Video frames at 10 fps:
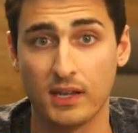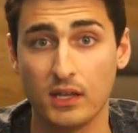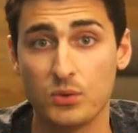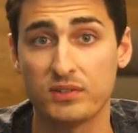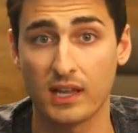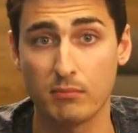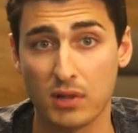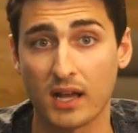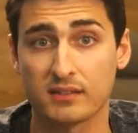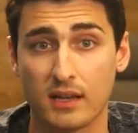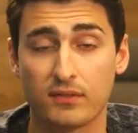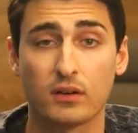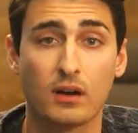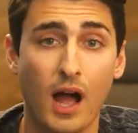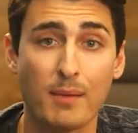it using a block
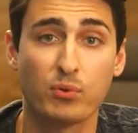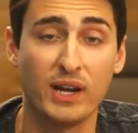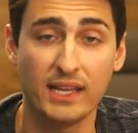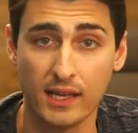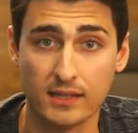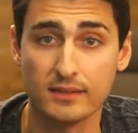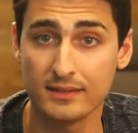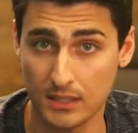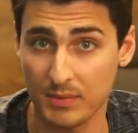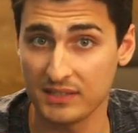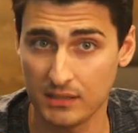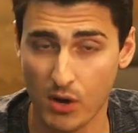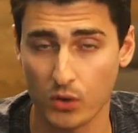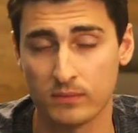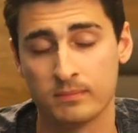cipher operating in CBC
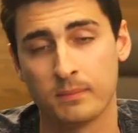mode.